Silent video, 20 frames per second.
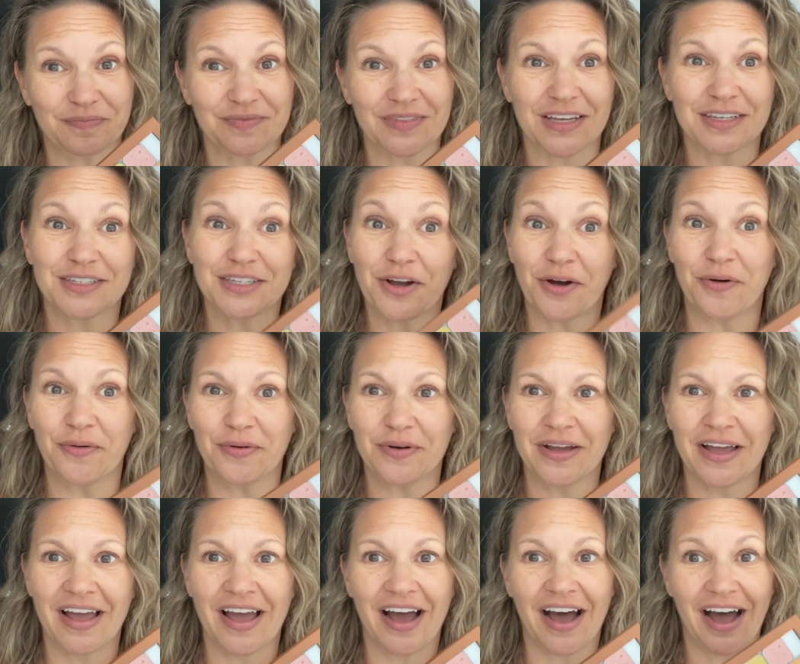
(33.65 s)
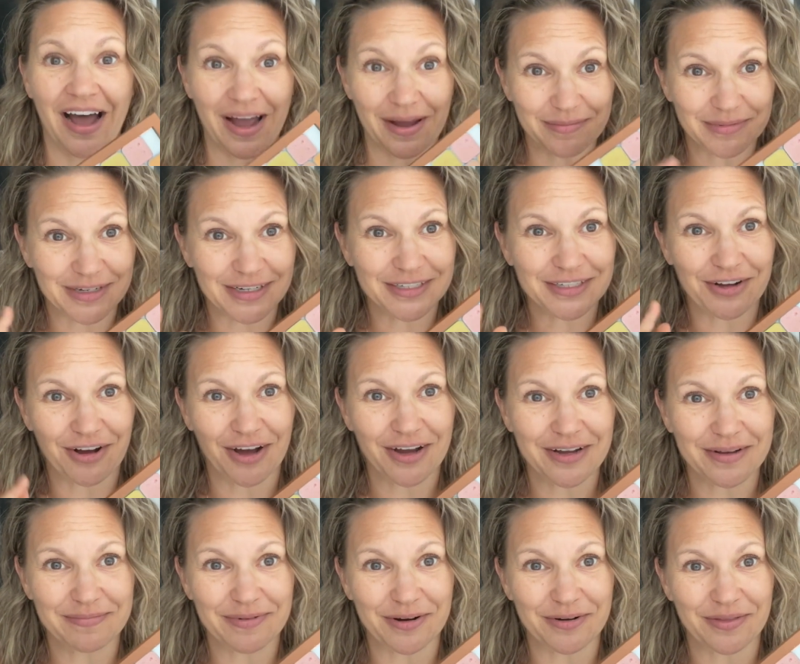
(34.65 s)
So I'm going to talk
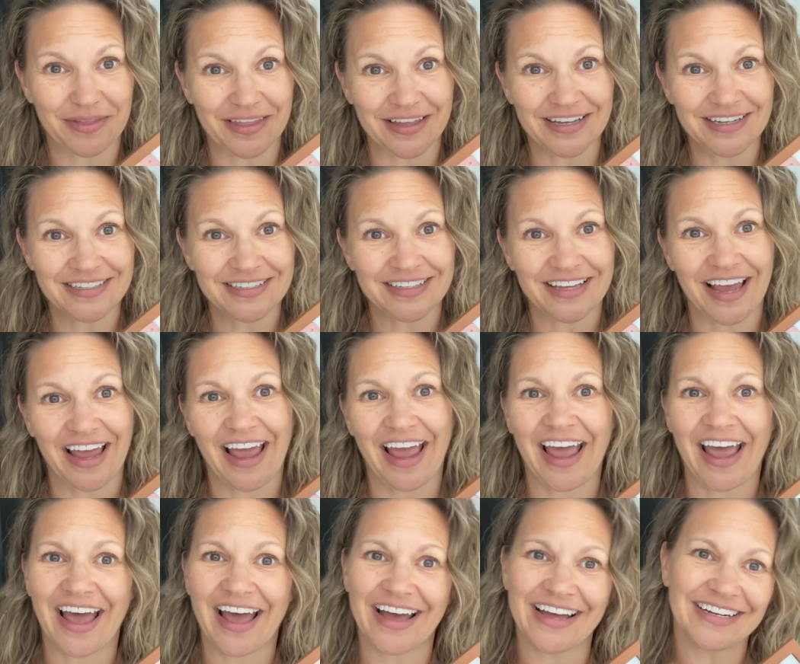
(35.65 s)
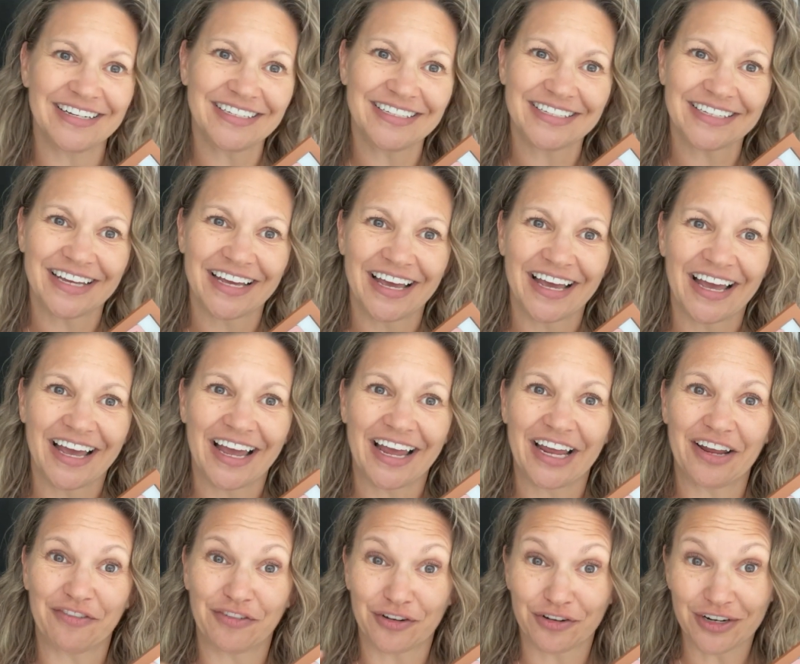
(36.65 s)
about this, and
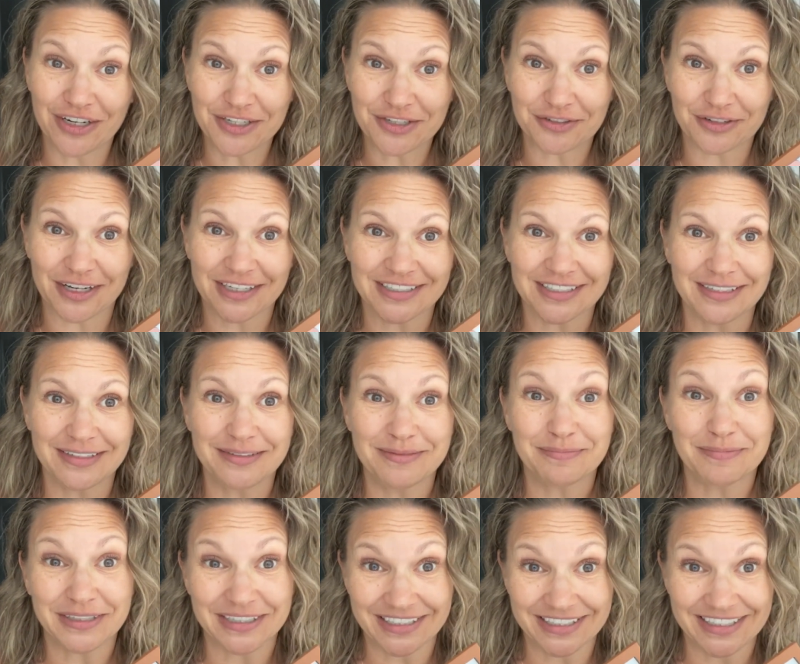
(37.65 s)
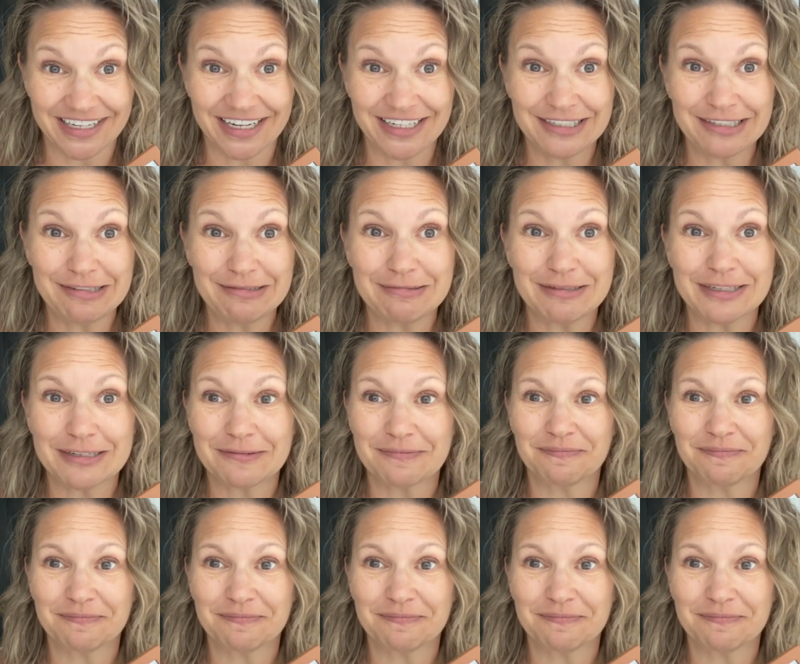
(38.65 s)
if you're interested, please stay tuned.